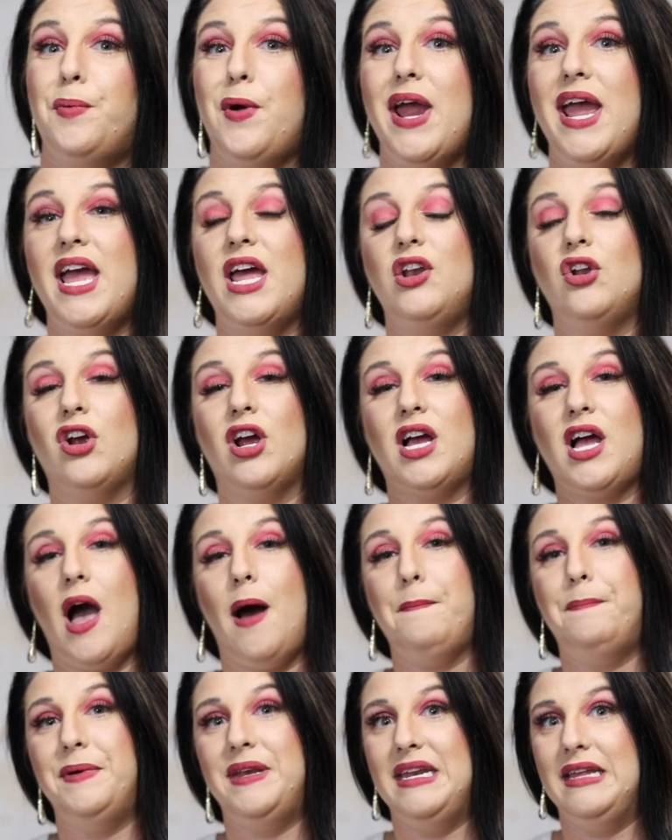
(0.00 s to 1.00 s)
brand or a
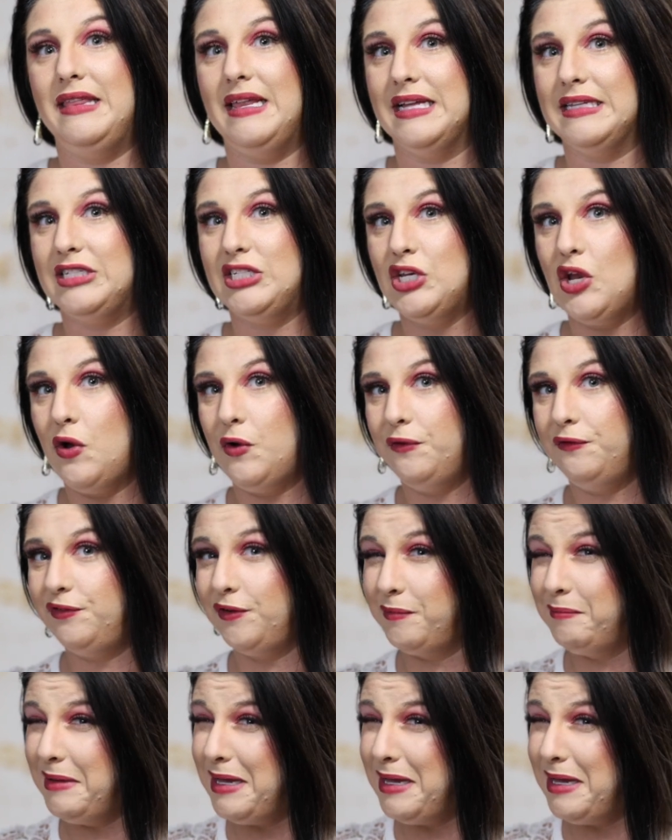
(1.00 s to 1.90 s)
company that's known for